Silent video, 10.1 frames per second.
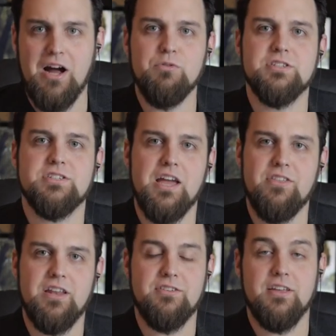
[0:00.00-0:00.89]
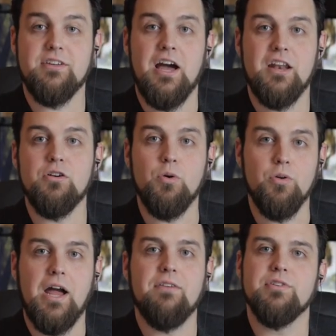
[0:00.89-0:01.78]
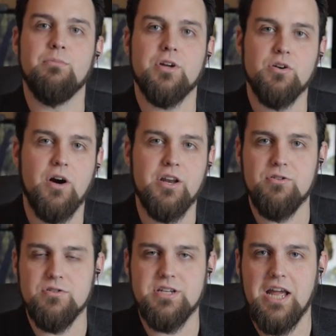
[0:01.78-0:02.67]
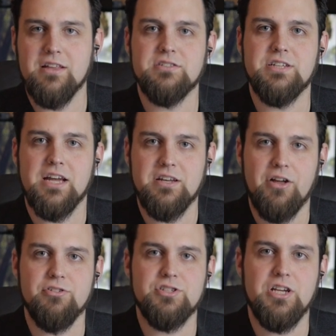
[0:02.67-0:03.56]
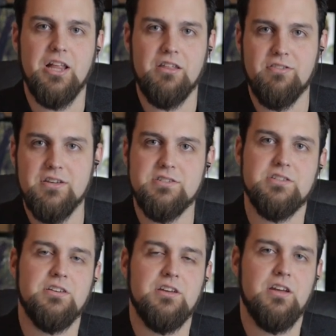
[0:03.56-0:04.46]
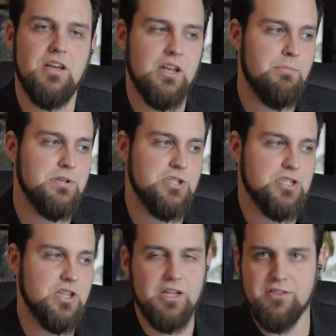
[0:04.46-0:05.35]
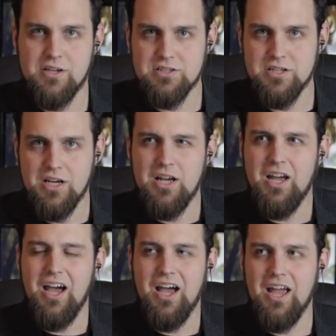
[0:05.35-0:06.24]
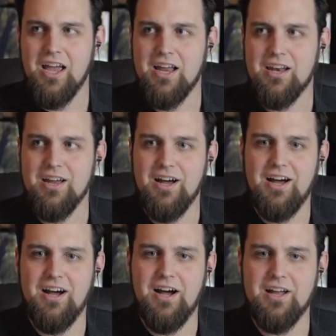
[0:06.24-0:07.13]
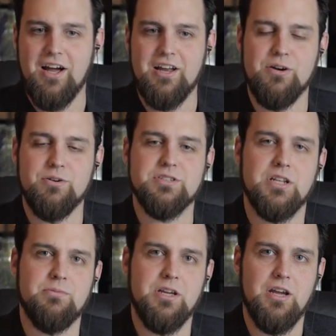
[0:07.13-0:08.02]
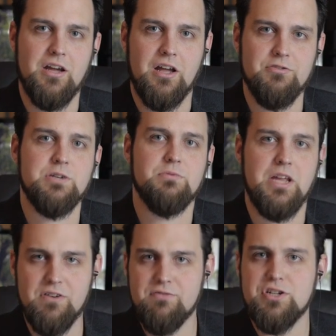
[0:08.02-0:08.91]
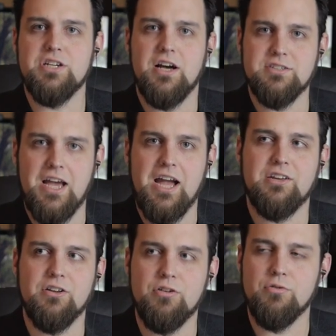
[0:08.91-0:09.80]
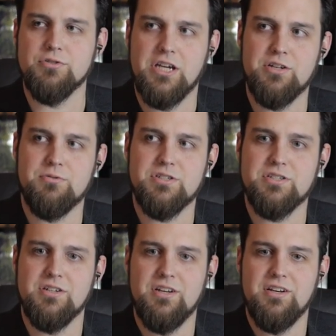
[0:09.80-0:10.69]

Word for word: I would say that it's, it's kind of cool to have someone who understands technology like this in a position like this. And I, I know it's going to be, I, she, even if she does act in Google's interest,